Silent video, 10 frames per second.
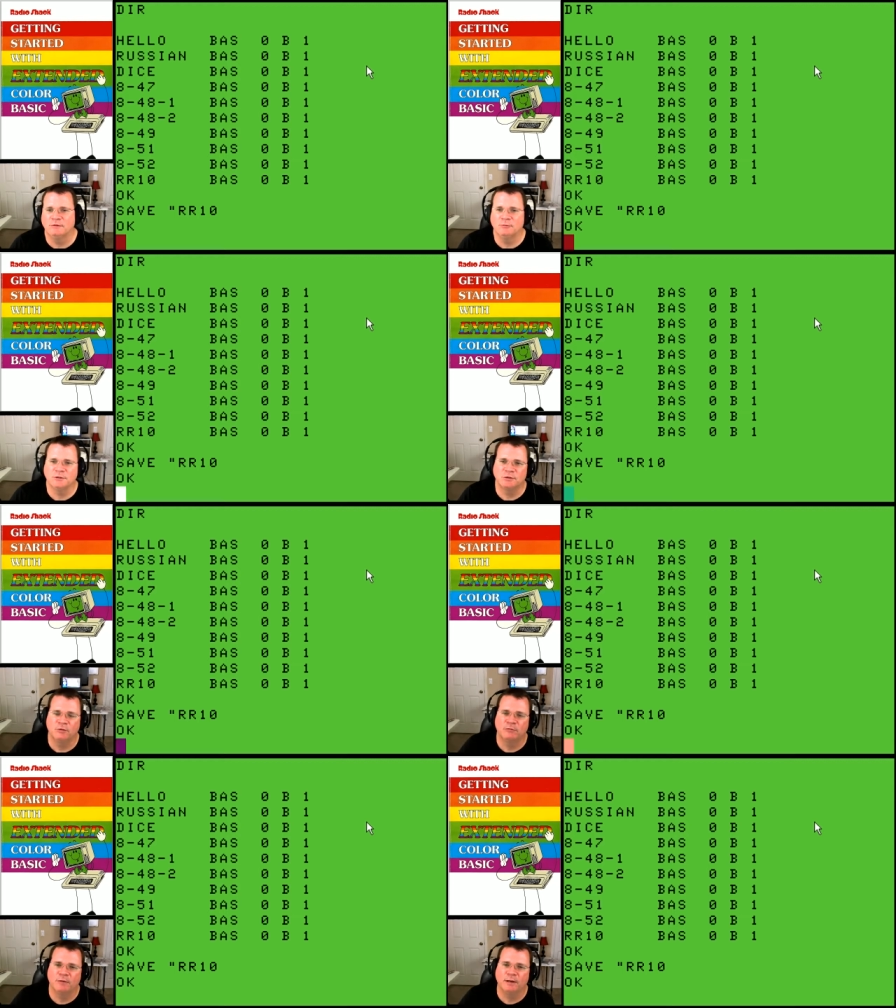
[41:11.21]
Do you wish to
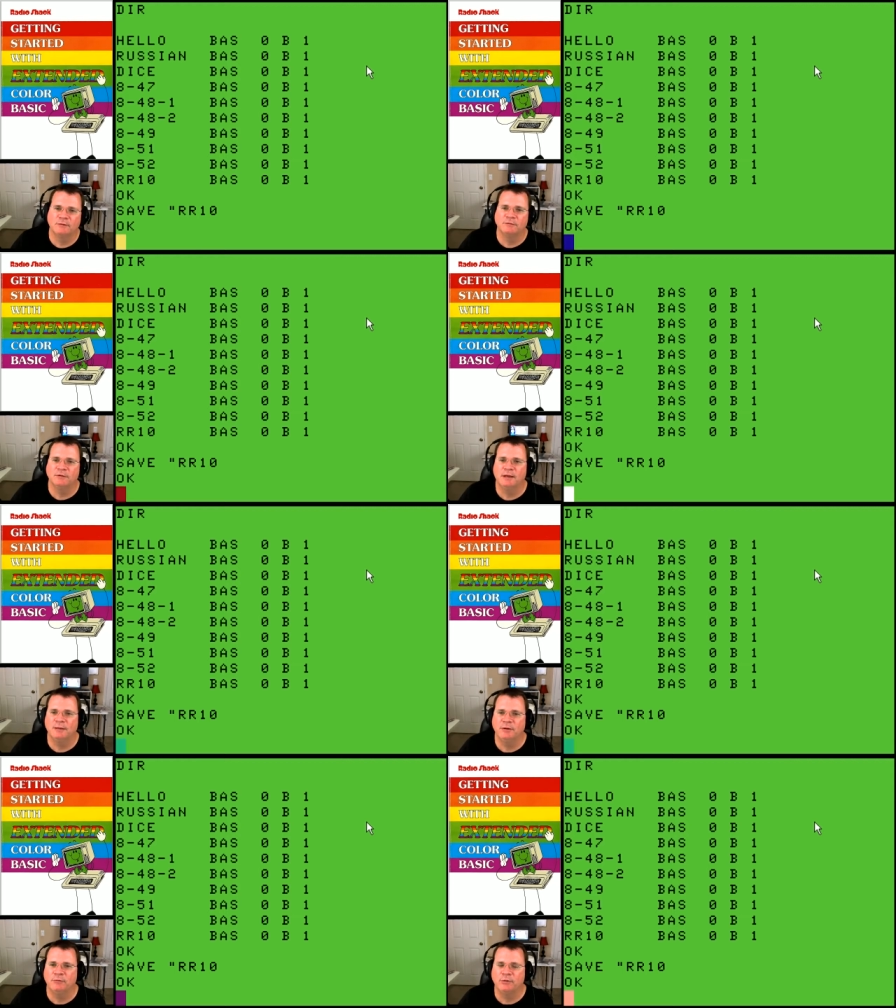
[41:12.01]
overwrite? So you
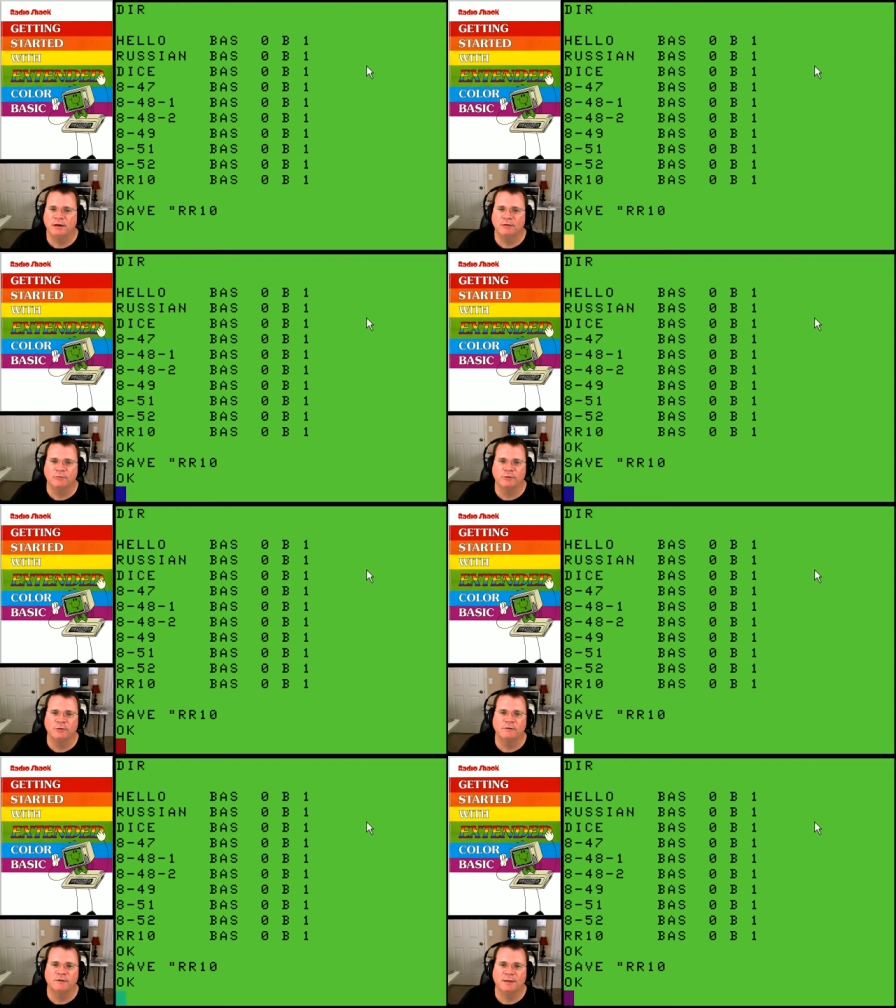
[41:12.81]
got to be real careful.
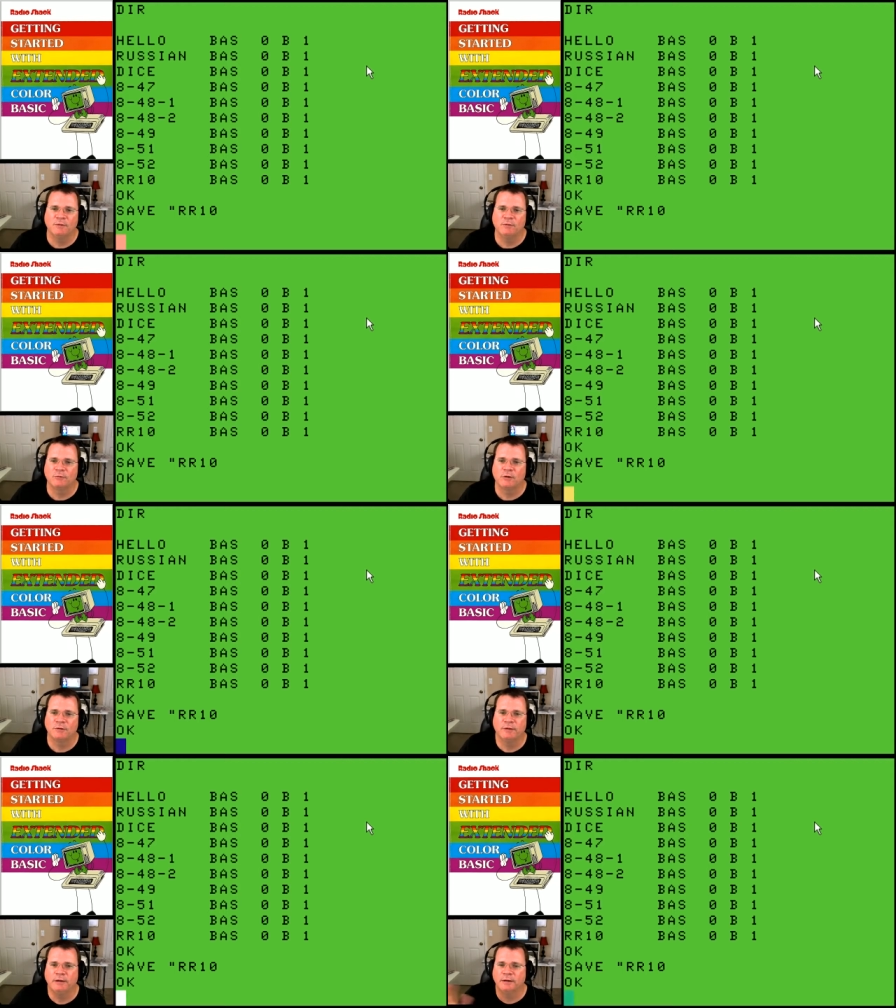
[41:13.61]
You can type in the
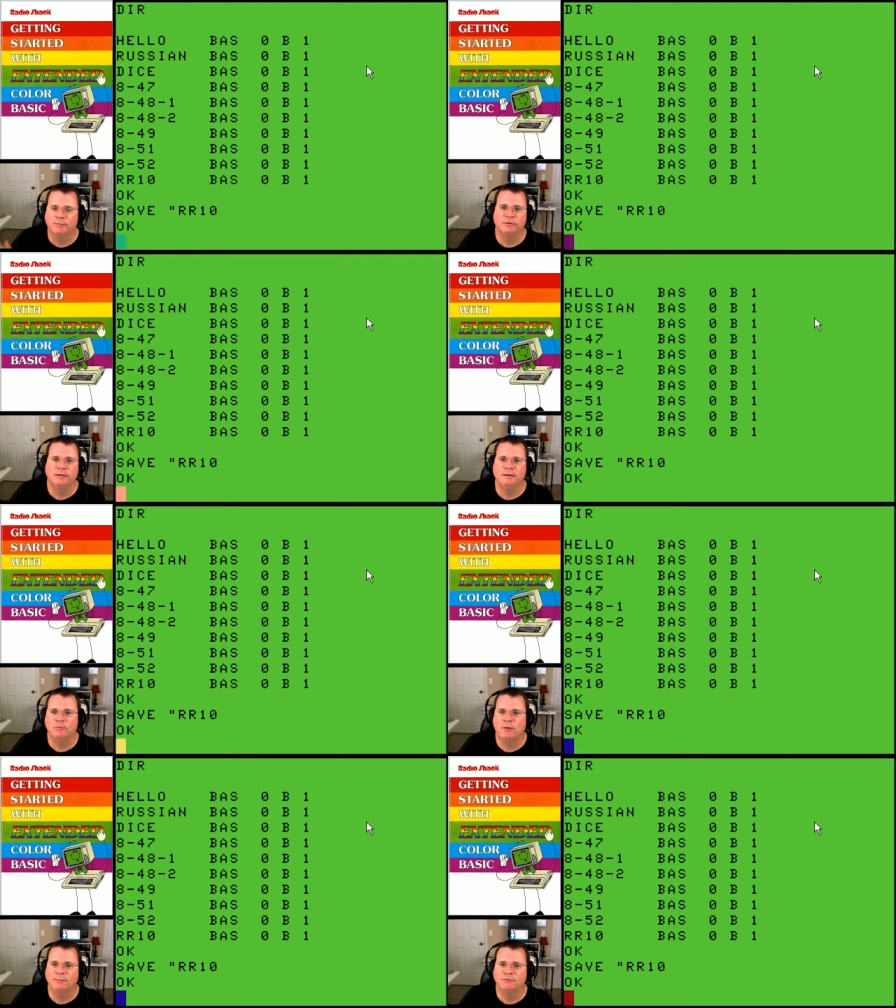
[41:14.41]
wrong thing and
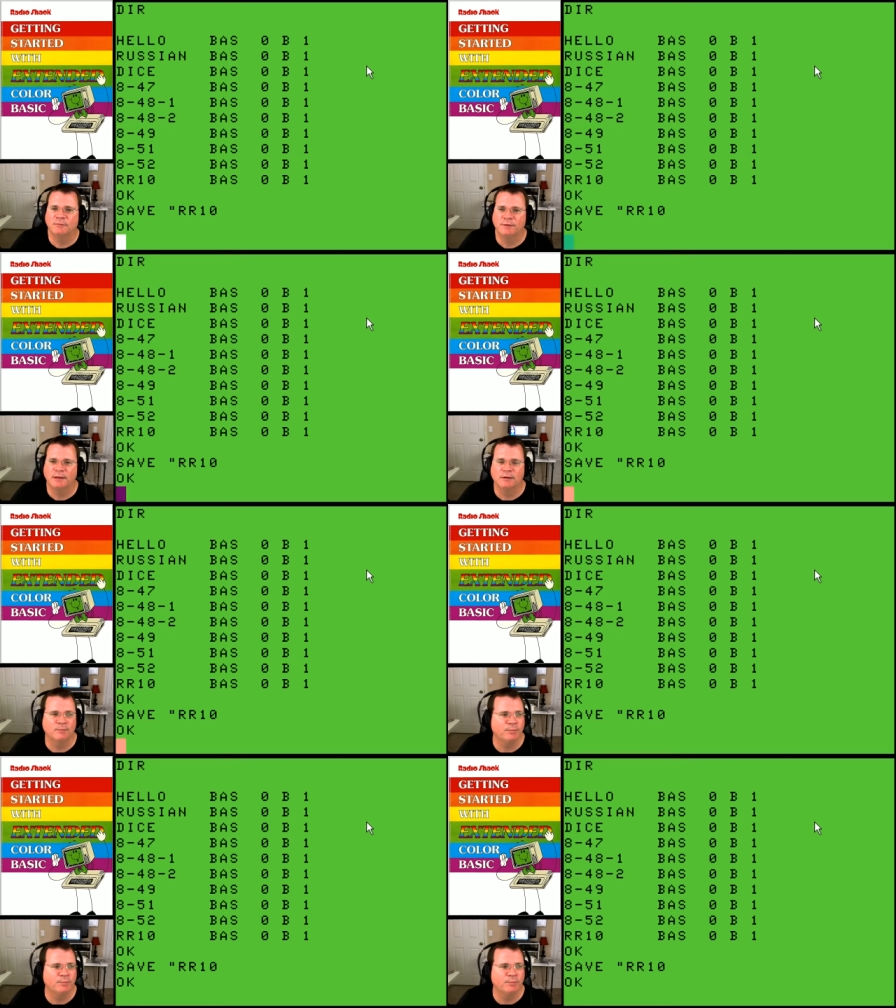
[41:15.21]
completely wipe something out.